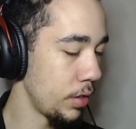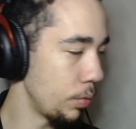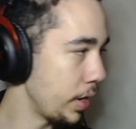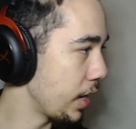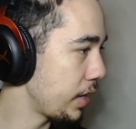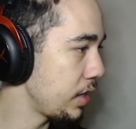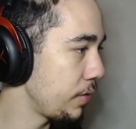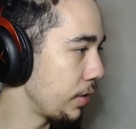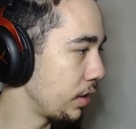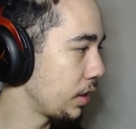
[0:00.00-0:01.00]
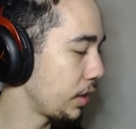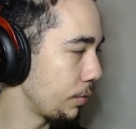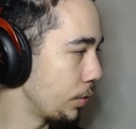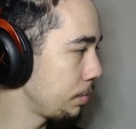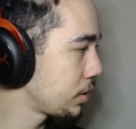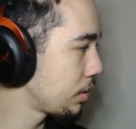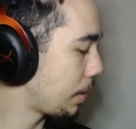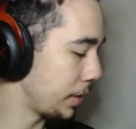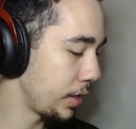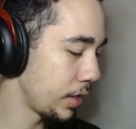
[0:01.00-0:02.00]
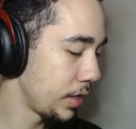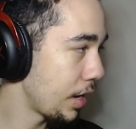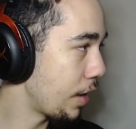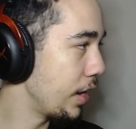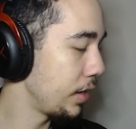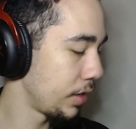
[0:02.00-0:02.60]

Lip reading: Oh wait, I didn't even, whoops, my bad. All right.